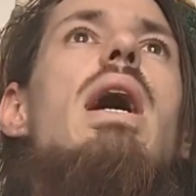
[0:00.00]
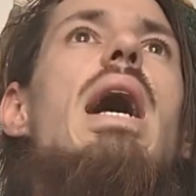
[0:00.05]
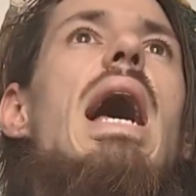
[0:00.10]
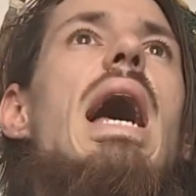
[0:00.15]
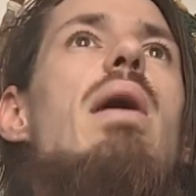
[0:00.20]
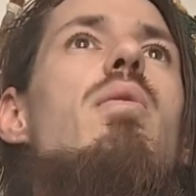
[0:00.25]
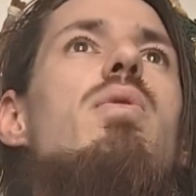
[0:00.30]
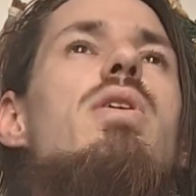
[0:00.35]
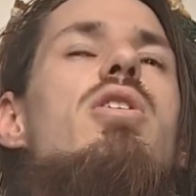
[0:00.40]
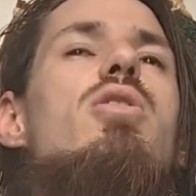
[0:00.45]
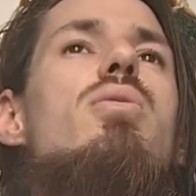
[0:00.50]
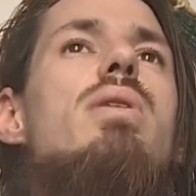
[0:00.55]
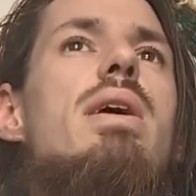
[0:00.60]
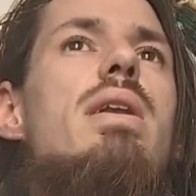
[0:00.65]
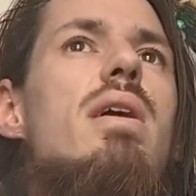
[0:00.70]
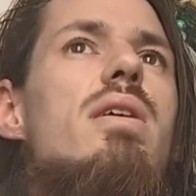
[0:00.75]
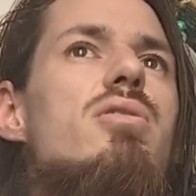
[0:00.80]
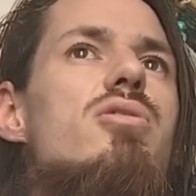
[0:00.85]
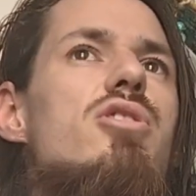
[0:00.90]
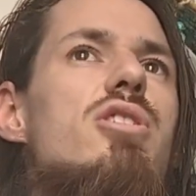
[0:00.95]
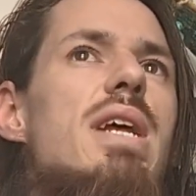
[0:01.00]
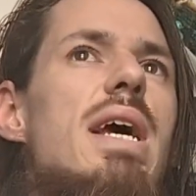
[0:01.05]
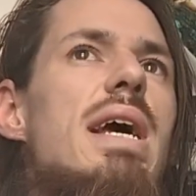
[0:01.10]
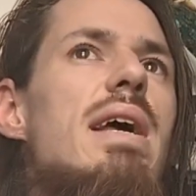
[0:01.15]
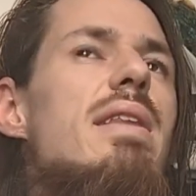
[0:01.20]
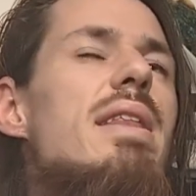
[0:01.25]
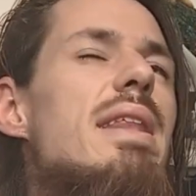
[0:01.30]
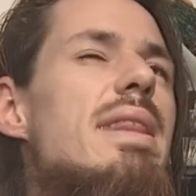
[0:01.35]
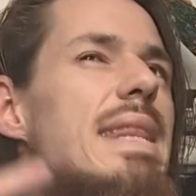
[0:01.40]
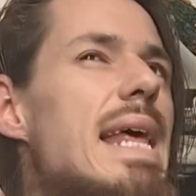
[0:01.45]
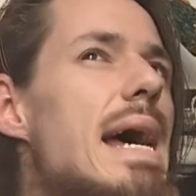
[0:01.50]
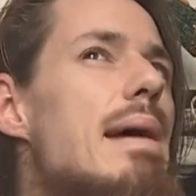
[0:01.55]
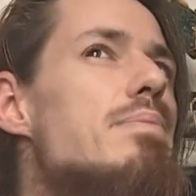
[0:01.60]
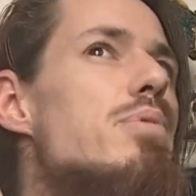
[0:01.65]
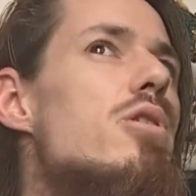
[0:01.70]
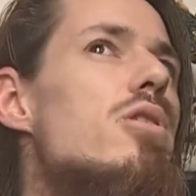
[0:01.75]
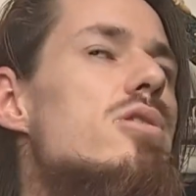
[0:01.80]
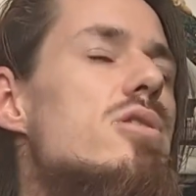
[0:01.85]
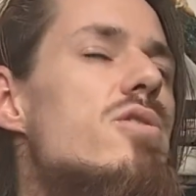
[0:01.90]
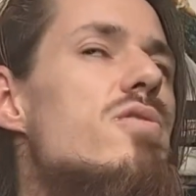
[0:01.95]
And when you can understand that that
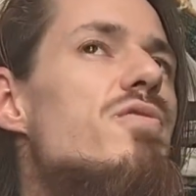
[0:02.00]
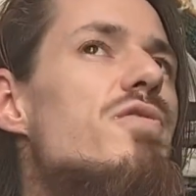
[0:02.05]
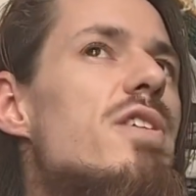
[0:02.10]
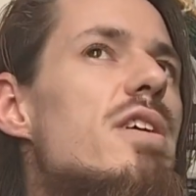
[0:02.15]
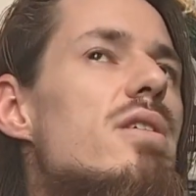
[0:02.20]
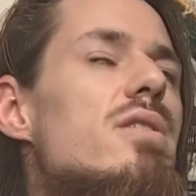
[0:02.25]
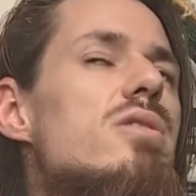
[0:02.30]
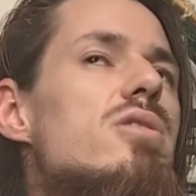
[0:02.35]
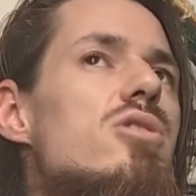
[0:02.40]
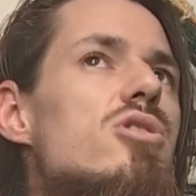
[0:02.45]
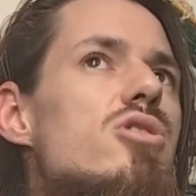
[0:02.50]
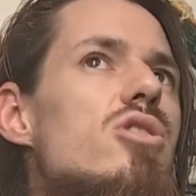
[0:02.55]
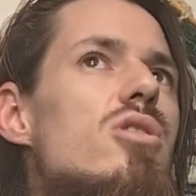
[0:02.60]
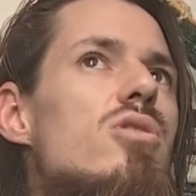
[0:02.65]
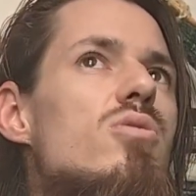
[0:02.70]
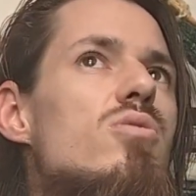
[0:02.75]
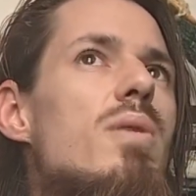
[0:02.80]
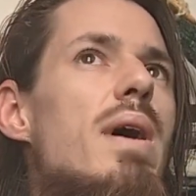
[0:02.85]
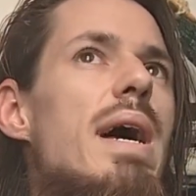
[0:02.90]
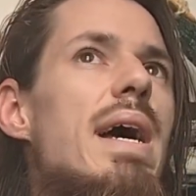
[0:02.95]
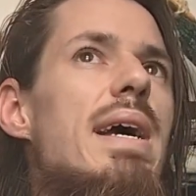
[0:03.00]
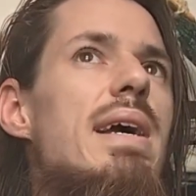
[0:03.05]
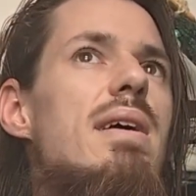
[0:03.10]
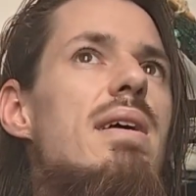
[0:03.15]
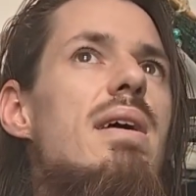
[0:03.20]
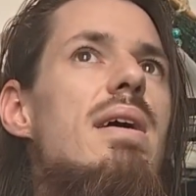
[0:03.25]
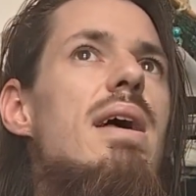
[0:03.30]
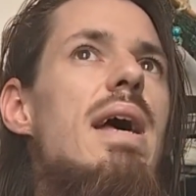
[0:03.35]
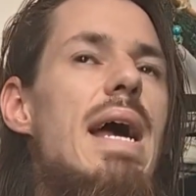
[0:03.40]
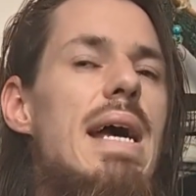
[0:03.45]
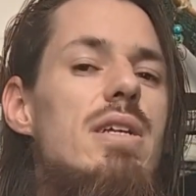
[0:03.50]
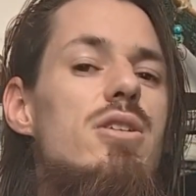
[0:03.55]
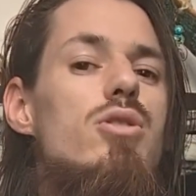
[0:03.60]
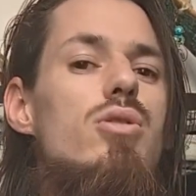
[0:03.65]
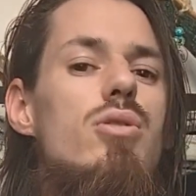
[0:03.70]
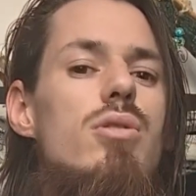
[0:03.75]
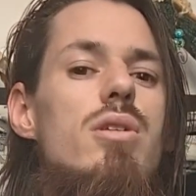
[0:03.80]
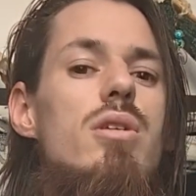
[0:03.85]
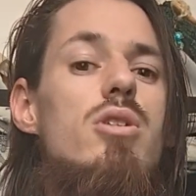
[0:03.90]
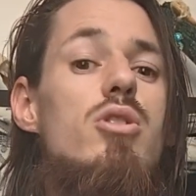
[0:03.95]
person feels a certain way, and
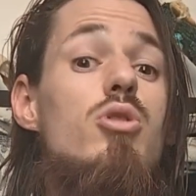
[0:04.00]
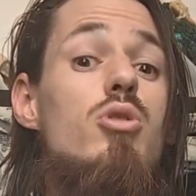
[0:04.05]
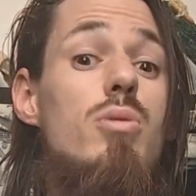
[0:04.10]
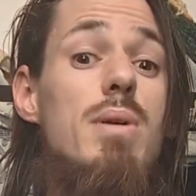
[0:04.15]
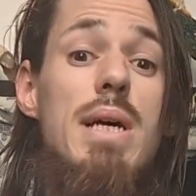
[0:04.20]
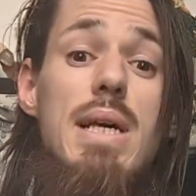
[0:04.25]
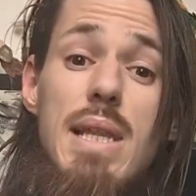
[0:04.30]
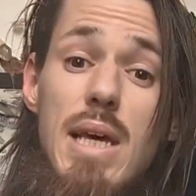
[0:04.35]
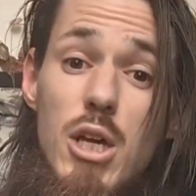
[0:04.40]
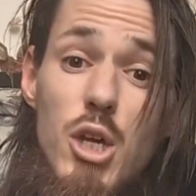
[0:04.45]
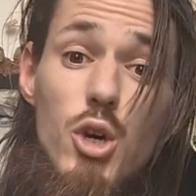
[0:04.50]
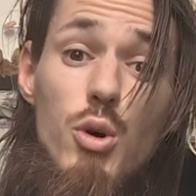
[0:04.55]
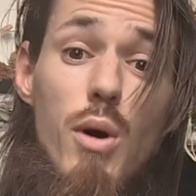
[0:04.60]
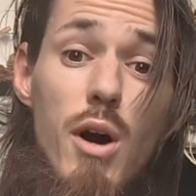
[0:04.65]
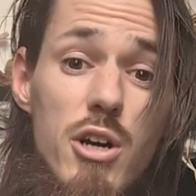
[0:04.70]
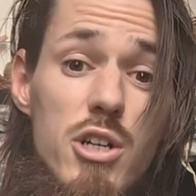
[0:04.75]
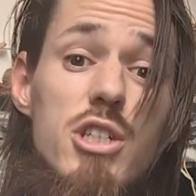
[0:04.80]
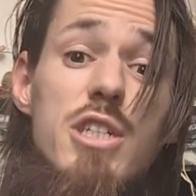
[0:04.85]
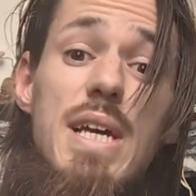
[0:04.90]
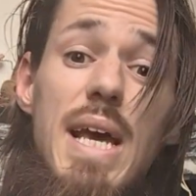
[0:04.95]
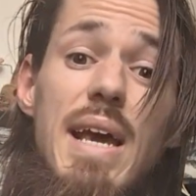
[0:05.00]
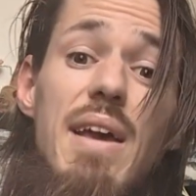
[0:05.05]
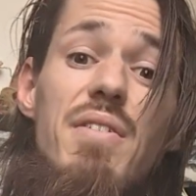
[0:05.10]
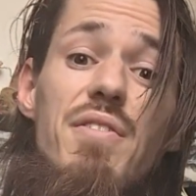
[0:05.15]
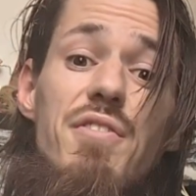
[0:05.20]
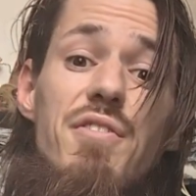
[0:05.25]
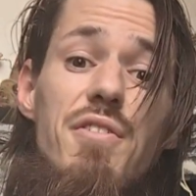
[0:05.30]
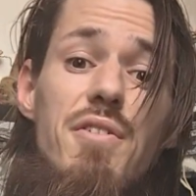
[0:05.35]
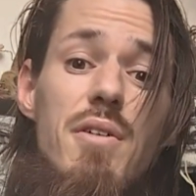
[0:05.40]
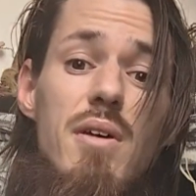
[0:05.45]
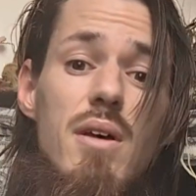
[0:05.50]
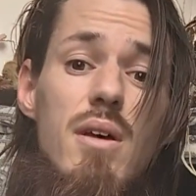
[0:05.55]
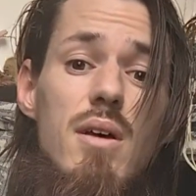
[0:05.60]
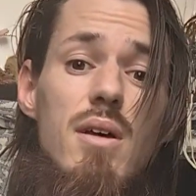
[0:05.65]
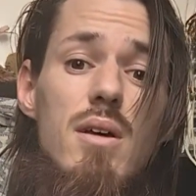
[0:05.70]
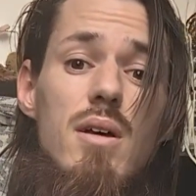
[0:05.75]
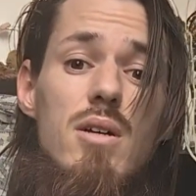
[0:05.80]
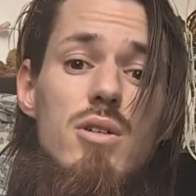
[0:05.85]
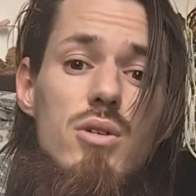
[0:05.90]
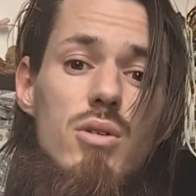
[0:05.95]
to the degree that you are safe,
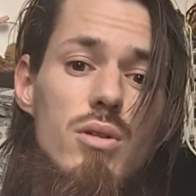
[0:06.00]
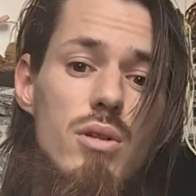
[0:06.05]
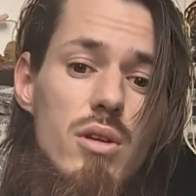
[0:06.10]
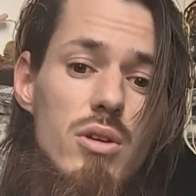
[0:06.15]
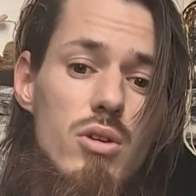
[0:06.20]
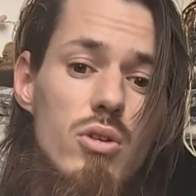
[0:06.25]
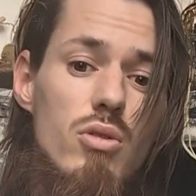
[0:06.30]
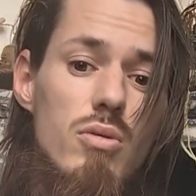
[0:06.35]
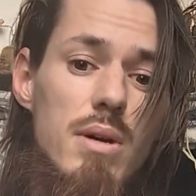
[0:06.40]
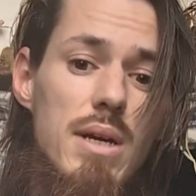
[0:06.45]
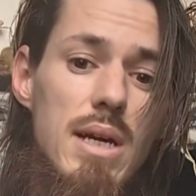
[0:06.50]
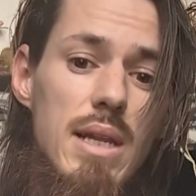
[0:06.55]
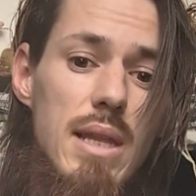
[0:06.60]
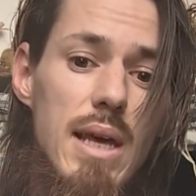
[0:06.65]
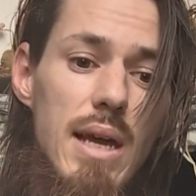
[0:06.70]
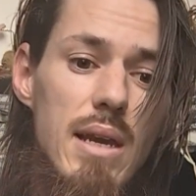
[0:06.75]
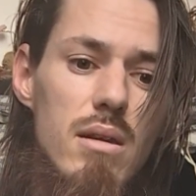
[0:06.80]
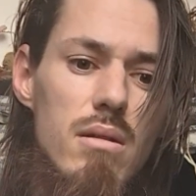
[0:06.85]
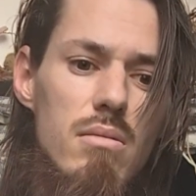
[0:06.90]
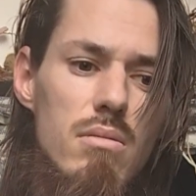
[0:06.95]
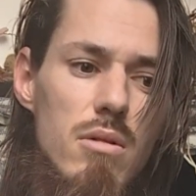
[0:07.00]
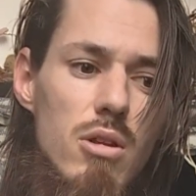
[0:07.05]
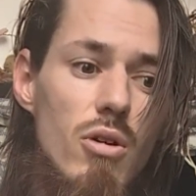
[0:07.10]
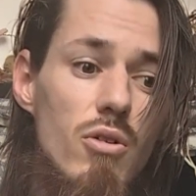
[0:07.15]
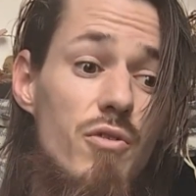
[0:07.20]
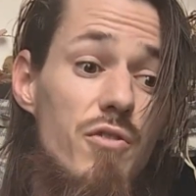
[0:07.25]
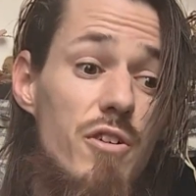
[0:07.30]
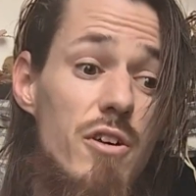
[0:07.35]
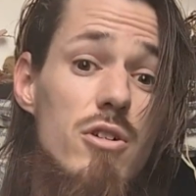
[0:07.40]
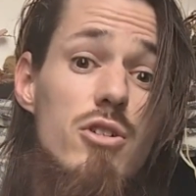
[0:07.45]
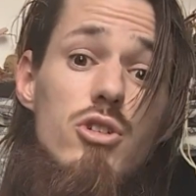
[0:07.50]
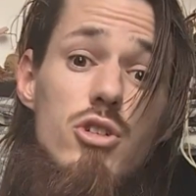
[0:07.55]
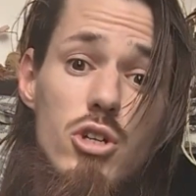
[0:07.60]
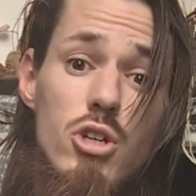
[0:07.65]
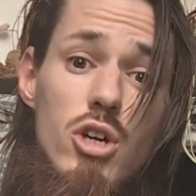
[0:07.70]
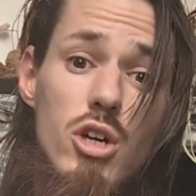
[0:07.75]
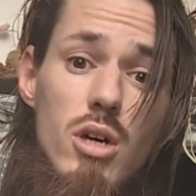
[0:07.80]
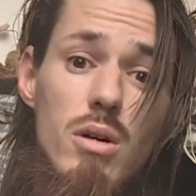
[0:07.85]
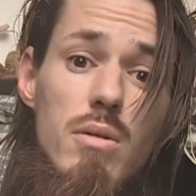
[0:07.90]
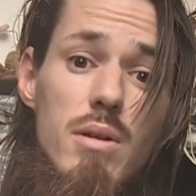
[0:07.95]
to the degree that you feel
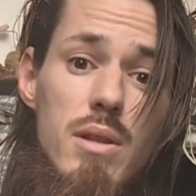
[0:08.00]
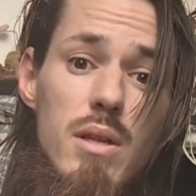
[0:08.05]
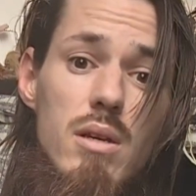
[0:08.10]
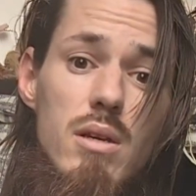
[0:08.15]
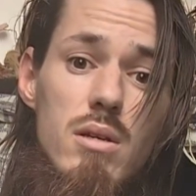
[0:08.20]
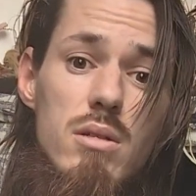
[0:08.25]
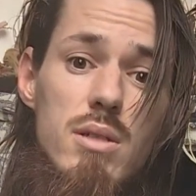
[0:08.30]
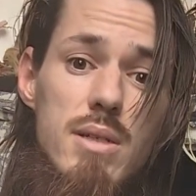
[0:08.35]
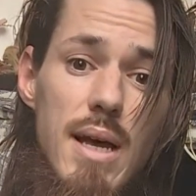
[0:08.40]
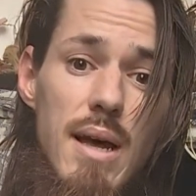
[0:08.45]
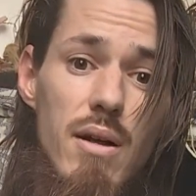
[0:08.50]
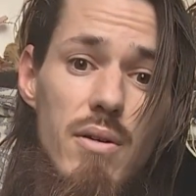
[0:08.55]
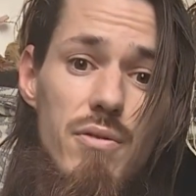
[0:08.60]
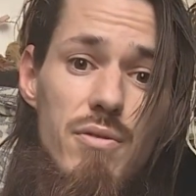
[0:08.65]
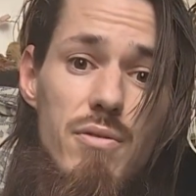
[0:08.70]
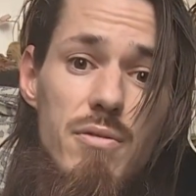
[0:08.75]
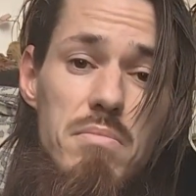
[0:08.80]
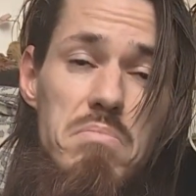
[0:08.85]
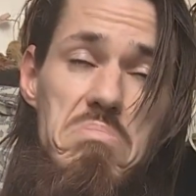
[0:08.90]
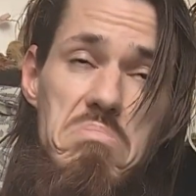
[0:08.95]
secure within yourself,